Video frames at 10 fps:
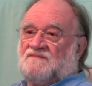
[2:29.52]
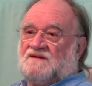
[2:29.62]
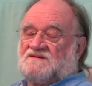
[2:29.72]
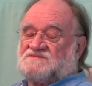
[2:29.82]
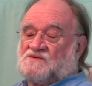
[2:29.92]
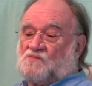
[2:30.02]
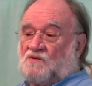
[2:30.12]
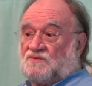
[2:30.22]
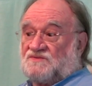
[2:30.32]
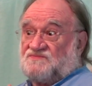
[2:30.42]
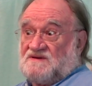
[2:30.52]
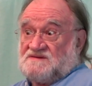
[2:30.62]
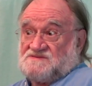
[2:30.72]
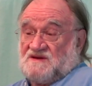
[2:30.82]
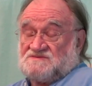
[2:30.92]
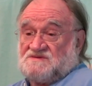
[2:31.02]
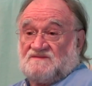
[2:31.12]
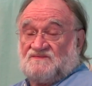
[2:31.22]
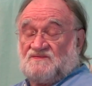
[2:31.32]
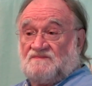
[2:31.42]
So what was really touching
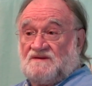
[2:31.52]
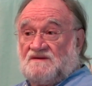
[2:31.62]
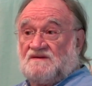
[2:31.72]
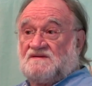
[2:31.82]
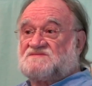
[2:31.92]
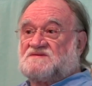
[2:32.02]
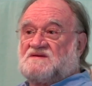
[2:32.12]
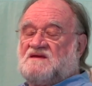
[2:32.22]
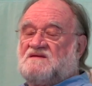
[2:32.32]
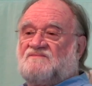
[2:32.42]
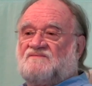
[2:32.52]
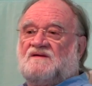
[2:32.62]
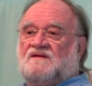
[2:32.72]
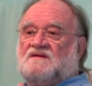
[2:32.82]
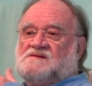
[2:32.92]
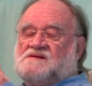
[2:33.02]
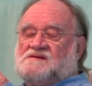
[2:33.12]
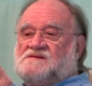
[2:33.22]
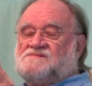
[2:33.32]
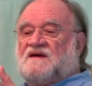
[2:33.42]
for me is that if
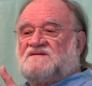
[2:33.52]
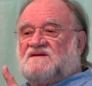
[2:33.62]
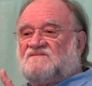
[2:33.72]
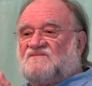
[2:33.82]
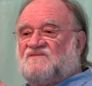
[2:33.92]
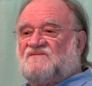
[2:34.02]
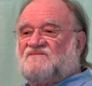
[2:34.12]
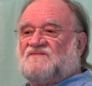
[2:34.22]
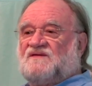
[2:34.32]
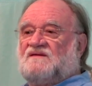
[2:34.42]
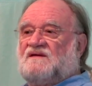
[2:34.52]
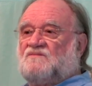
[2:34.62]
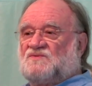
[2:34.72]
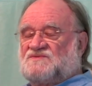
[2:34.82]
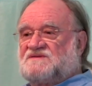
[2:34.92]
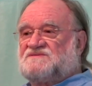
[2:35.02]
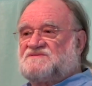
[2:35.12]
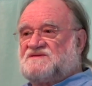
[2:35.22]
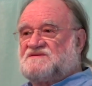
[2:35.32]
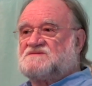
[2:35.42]
in 1950 it was
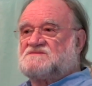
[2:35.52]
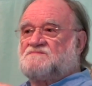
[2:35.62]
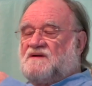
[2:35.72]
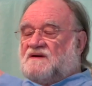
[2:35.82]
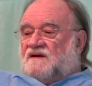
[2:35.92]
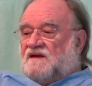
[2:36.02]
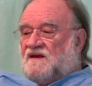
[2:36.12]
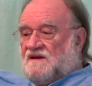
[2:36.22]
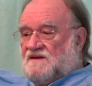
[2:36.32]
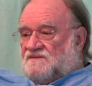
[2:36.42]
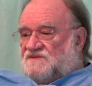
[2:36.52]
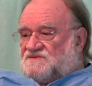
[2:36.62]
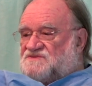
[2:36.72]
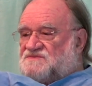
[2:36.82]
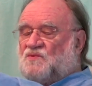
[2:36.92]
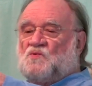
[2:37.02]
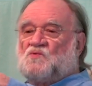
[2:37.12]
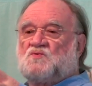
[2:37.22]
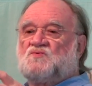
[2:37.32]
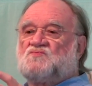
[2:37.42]
considered by this
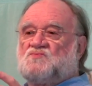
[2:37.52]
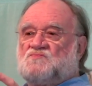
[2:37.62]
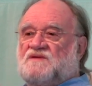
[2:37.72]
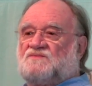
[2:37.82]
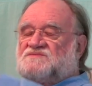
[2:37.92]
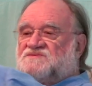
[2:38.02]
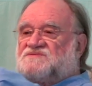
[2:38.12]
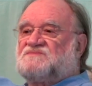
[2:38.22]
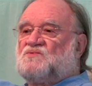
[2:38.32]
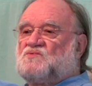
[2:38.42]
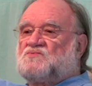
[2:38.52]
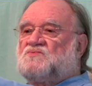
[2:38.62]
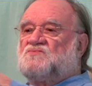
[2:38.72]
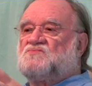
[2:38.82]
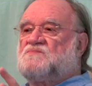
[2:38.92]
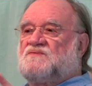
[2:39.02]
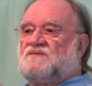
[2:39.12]
small group, there was a small group